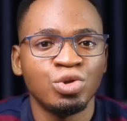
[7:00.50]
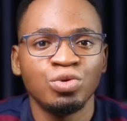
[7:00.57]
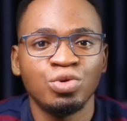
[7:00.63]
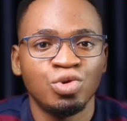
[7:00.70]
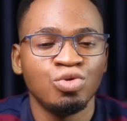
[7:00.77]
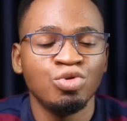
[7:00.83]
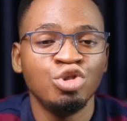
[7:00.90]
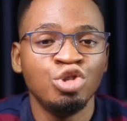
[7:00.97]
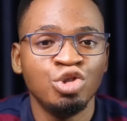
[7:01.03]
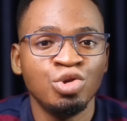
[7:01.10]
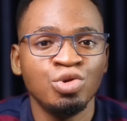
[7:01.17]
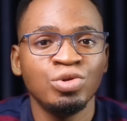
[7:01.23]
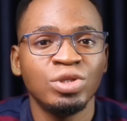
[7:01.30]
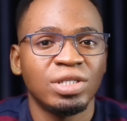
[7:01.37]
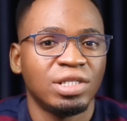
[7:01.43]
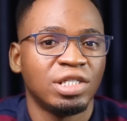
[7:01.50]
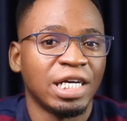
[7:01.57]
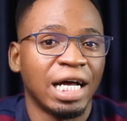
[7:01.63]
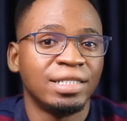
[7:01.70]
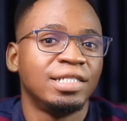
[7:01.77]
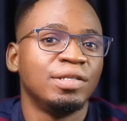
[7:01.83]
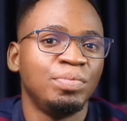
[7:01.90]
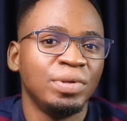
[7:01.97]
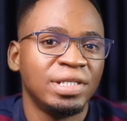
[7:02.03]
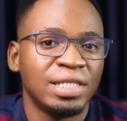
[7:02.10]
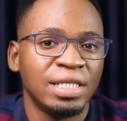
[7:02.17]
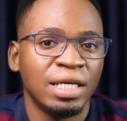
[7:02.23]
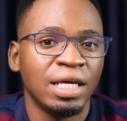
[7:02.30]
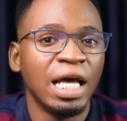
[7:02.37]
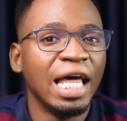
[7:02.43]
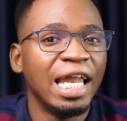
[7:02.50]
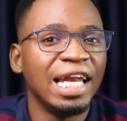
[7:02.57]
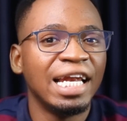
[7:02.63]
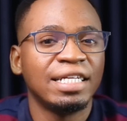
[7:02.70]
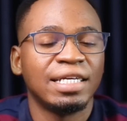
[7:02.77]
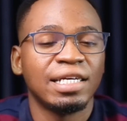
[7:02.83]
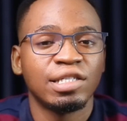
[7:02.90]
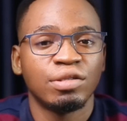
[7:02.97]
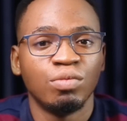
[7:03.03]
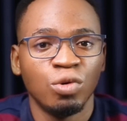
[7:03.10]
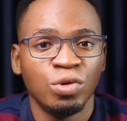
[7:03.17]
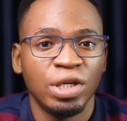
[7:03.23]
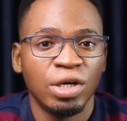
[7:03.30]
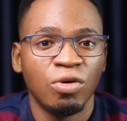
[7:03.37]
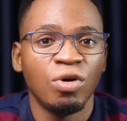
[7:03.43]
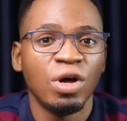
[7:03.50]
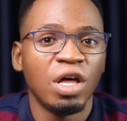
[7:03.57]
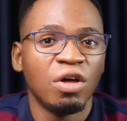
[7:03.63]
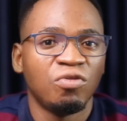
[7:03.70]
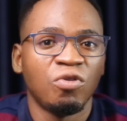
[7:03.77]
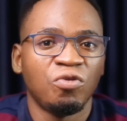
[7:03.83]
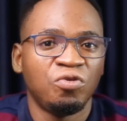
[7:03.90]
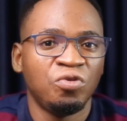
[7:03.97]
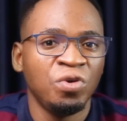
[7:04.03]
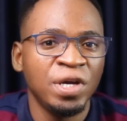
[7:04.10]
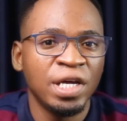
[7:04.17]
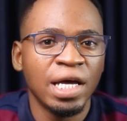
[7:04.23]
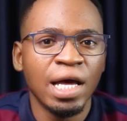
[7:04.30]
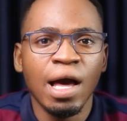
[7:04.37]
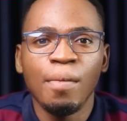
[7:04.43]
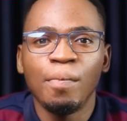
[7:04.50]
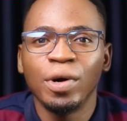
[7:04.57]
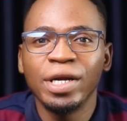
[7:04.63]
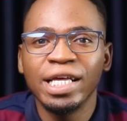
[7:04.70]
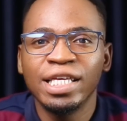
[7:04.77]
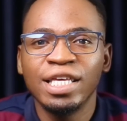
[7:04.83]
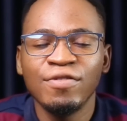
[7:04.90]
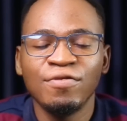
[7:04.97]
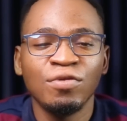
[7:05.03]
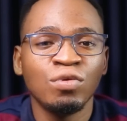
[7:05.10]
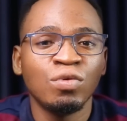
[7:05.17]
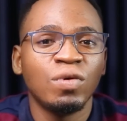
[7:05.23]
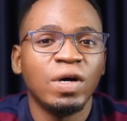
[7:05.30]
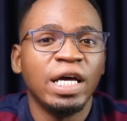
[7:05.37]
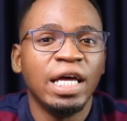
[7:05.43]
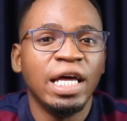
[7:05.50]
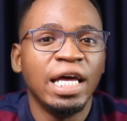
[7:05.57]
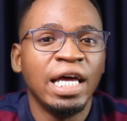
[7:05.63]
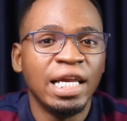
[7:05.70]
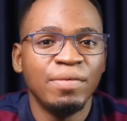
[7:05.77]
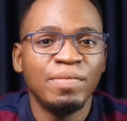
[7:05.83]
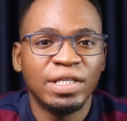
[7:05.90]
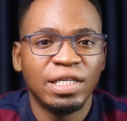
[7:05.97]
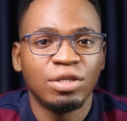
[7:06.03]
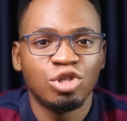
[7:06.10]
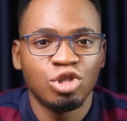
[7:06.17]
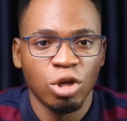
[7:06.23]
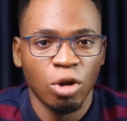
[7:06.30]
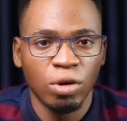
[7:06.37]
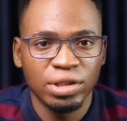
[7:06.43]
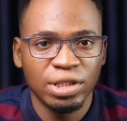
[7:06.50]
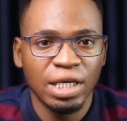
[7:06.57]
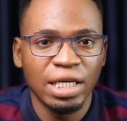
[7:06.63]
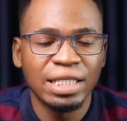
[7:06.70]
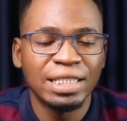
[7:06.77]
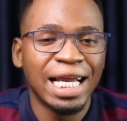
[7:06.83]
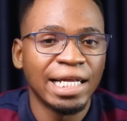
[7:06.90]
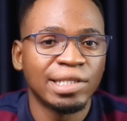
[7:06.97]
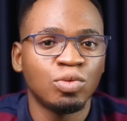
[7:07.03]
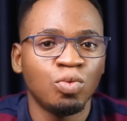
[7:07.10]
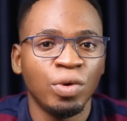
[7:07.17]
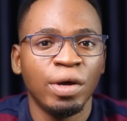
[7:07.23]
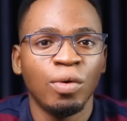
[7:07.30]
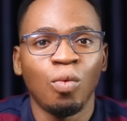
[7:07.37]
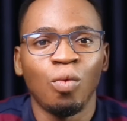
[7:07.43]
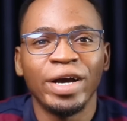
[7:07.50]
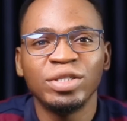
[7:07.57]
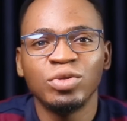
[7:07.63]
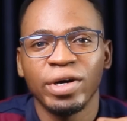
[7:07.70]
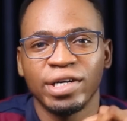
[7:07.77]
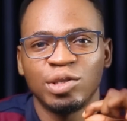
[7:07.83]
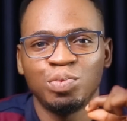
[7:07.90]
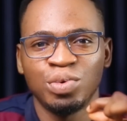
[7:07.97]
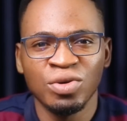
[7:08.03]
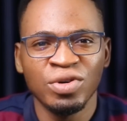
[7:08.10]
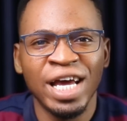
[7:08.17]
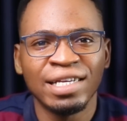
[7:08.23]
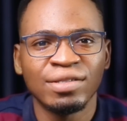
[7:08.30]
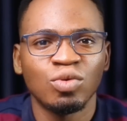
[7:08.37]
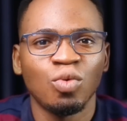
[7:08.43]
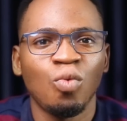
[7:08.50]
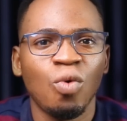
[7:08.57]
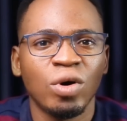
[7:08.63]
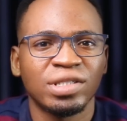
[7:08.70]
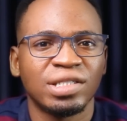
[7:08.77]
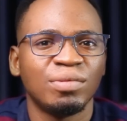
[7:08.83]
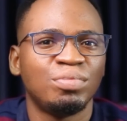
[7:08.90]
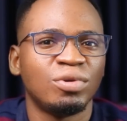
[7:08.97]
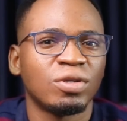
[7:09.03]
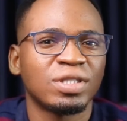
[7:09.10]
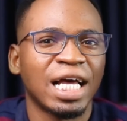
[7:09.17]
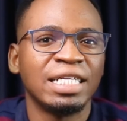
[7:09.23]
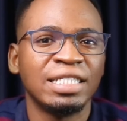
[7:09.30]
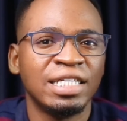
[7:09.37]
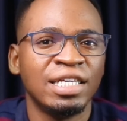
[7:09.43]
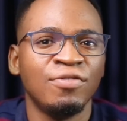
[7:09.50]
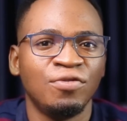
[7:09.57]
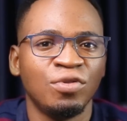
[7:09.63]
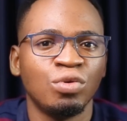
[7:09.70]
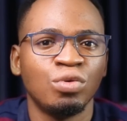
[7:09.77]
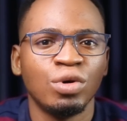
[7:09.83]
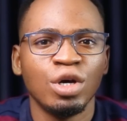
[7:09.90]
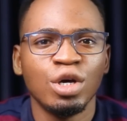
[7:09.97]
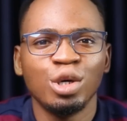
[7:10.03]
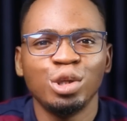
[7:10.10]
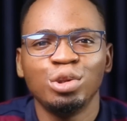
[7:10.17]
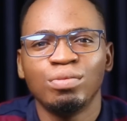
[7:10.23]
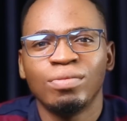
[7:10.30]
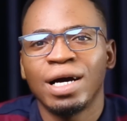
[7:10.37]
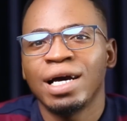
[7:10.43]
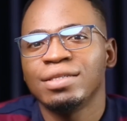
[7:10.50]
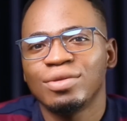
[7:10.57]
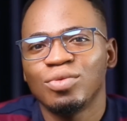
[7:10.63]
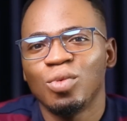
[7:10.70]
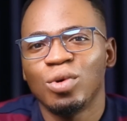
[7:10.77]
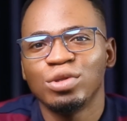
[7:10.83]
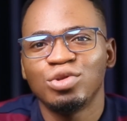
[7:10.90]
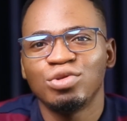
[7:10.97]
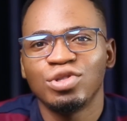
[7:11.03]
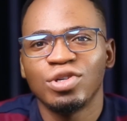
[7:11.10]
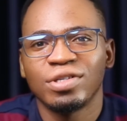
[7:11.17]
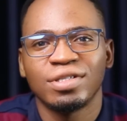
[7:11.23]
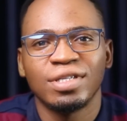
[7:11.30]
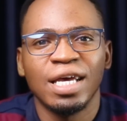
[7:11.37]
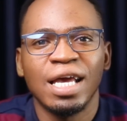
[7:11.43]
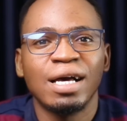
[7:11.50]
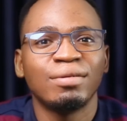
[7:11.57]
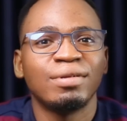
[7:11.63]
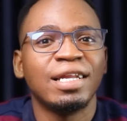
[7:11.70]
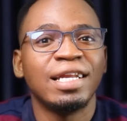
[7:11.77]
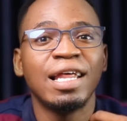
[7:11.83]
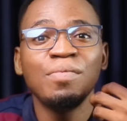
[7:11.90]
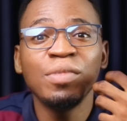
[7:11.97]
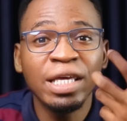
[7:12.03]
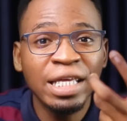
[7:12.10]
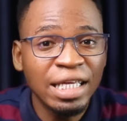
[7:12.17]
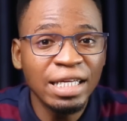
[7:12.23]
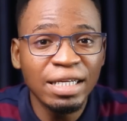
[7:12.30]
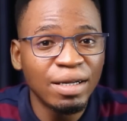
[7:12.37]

you to use ChatGPT latest model for free, but they give you a limited slot. That way, when you experience what the product can give you, you might want to just say, let me